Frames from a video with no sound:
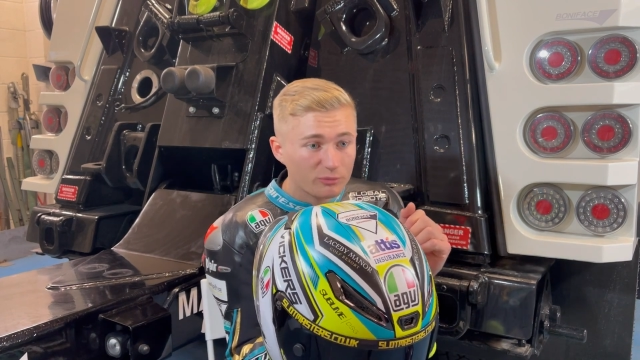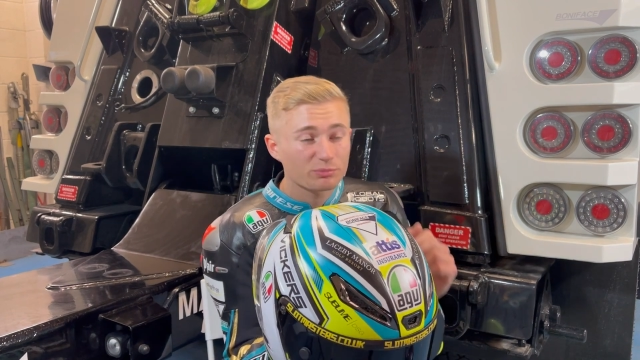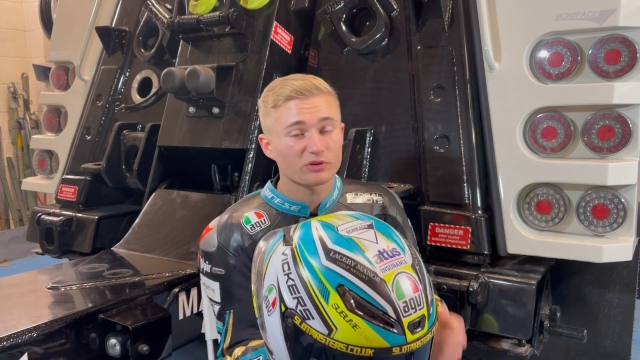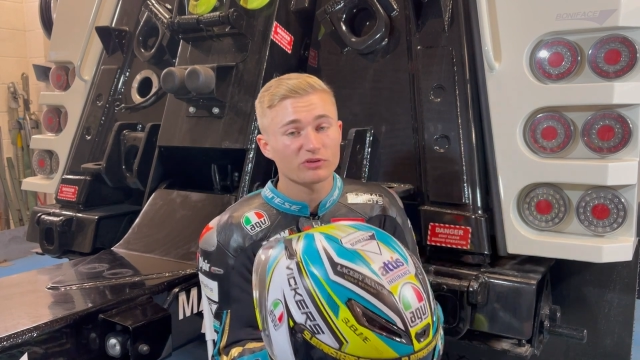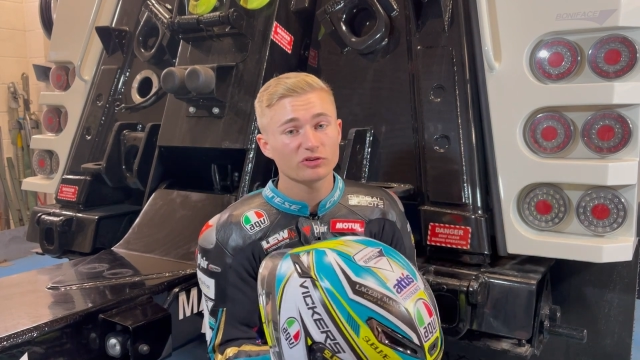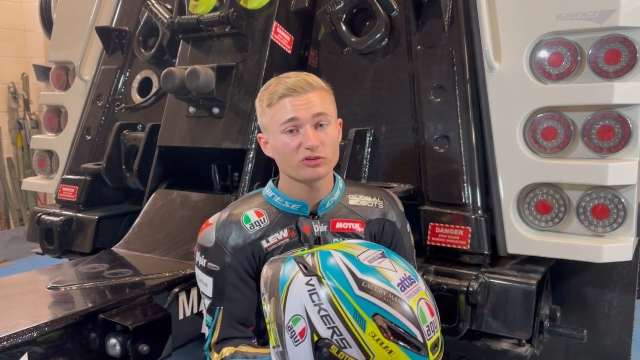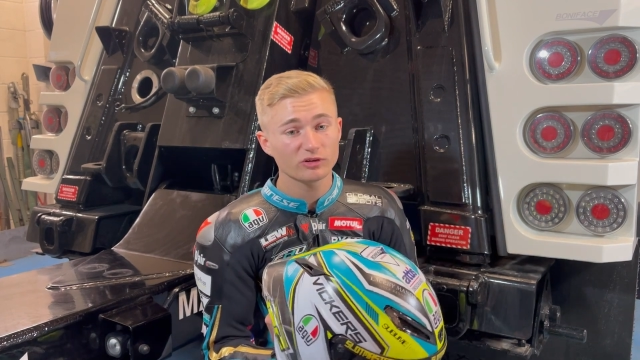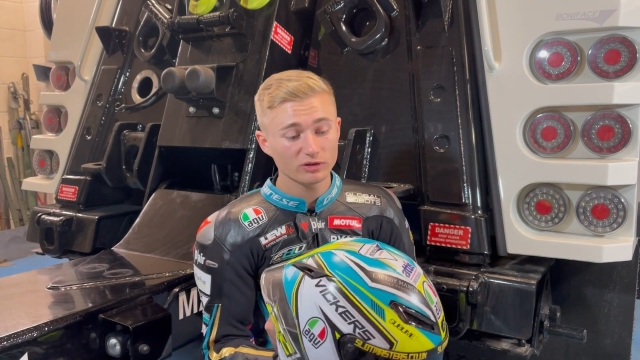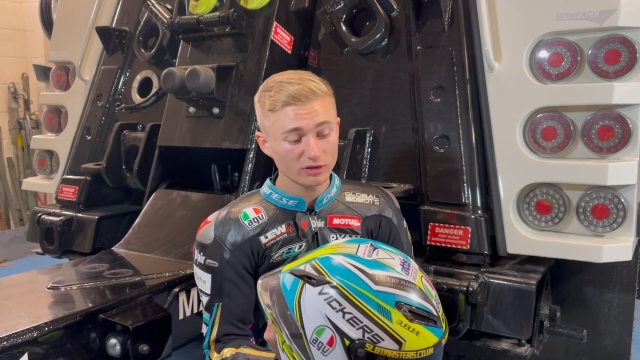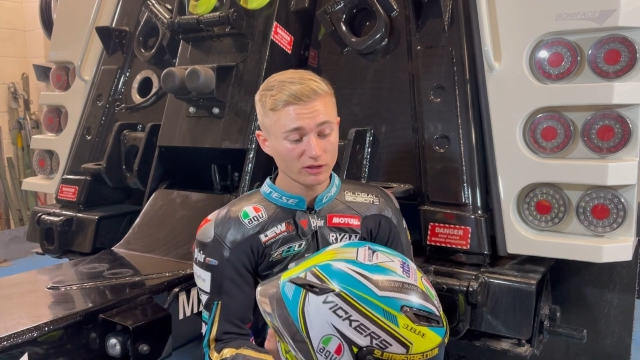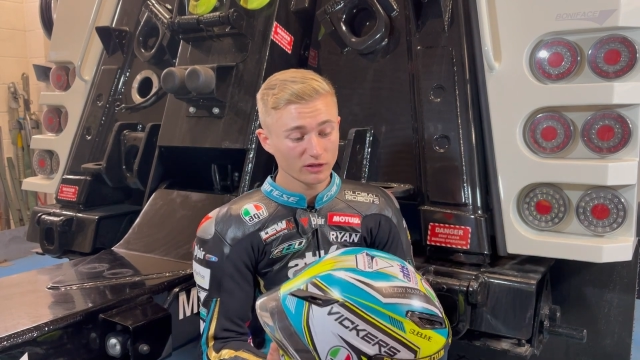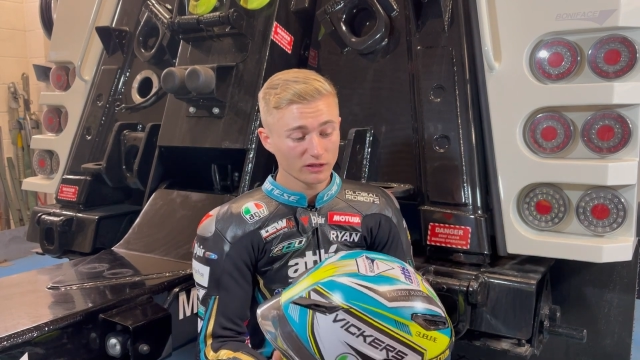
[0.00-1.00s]
position,
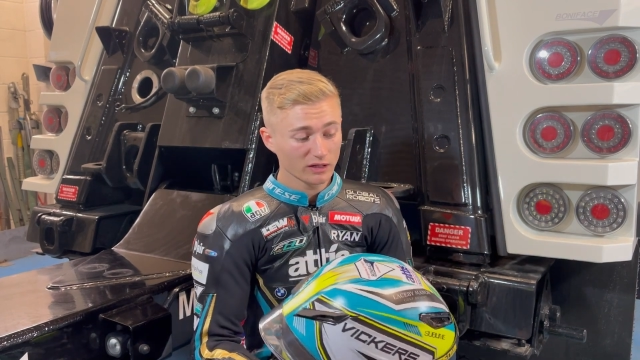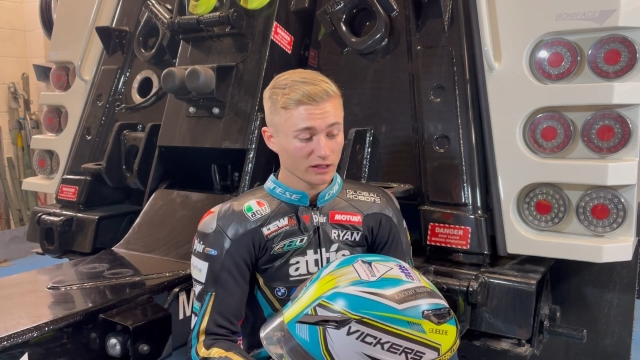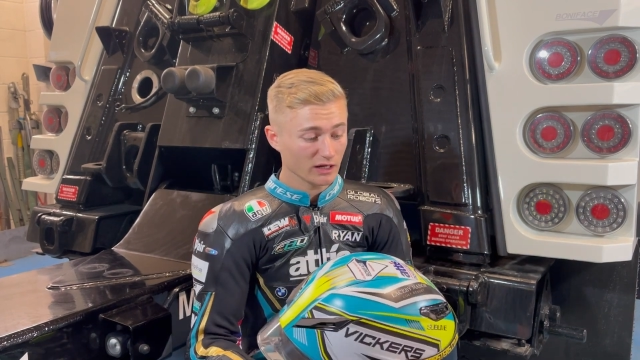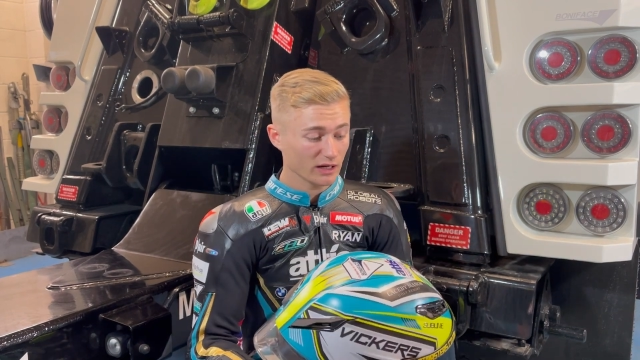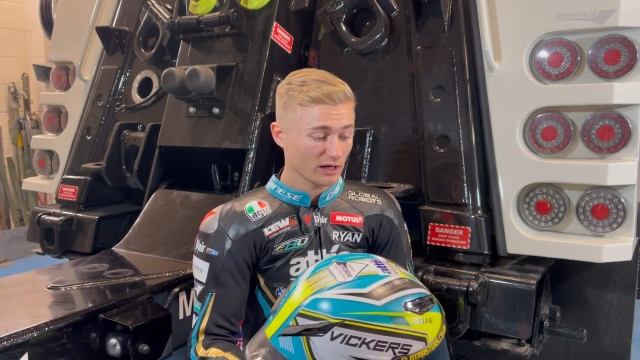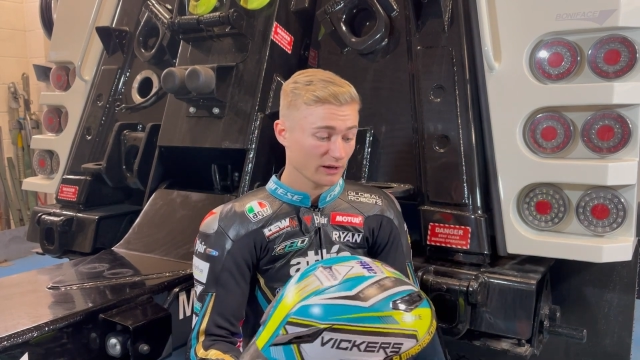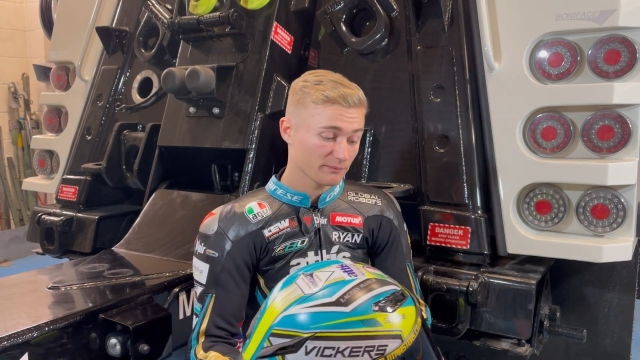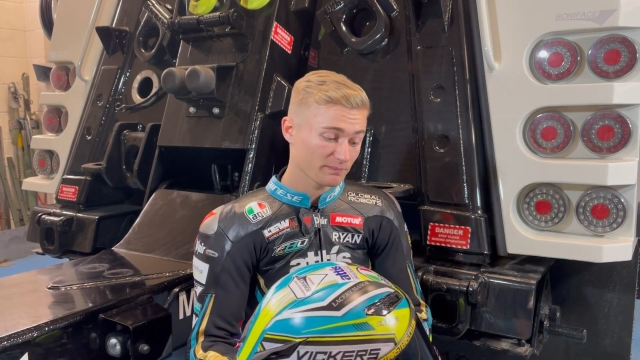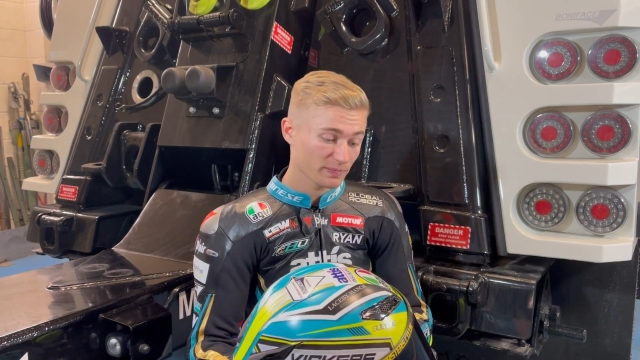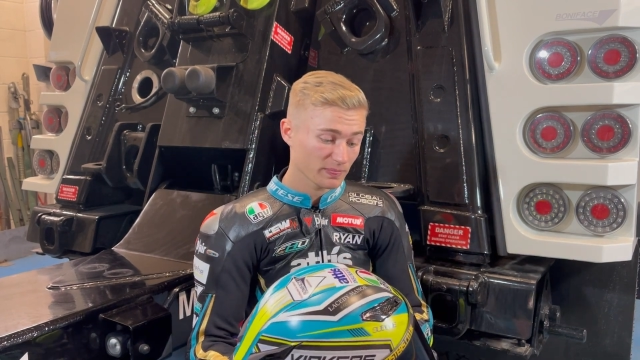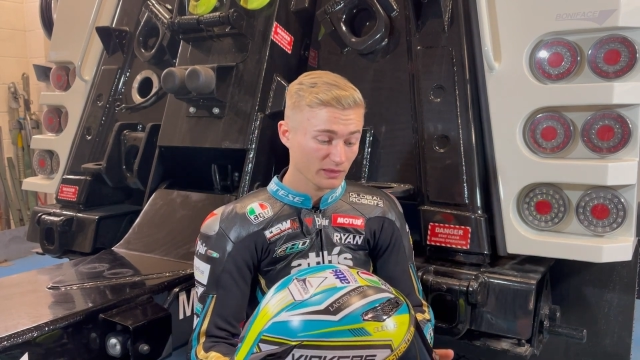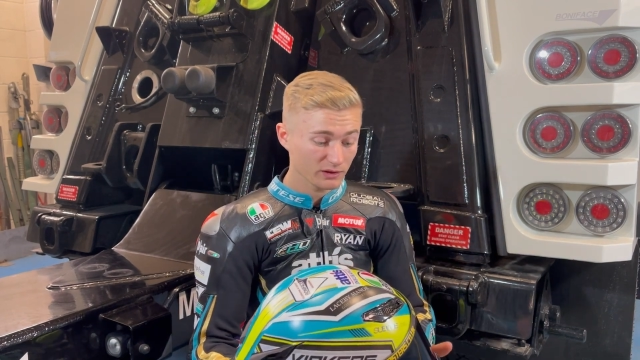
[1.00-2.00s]

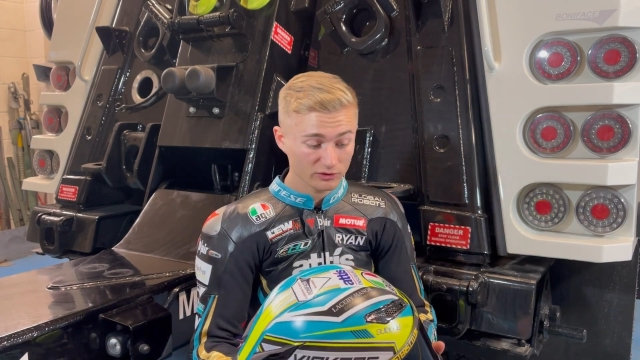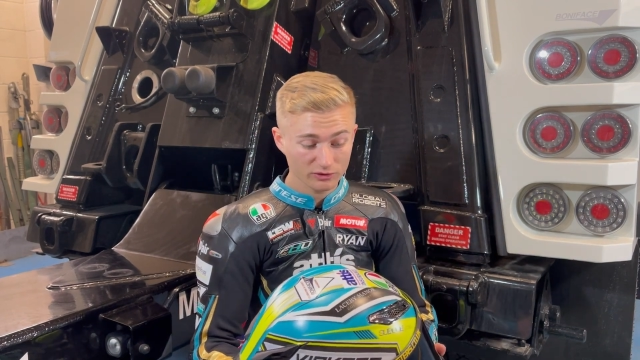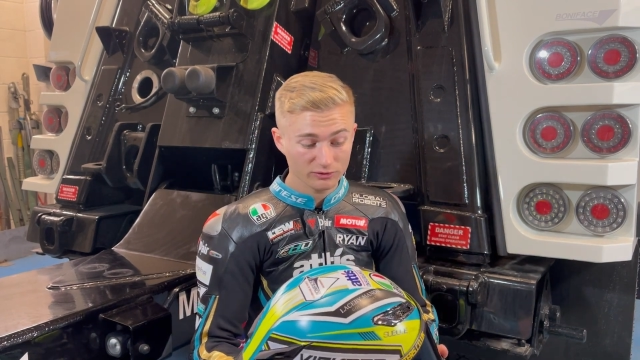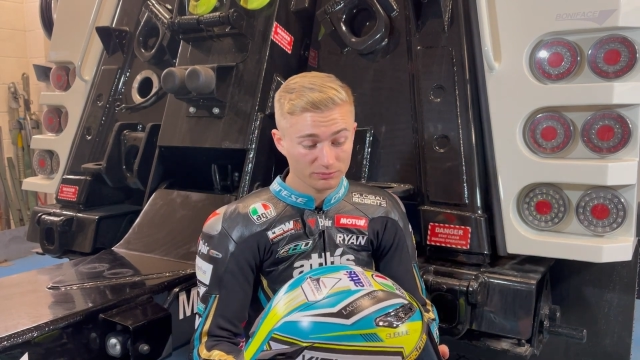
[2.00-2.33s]
you're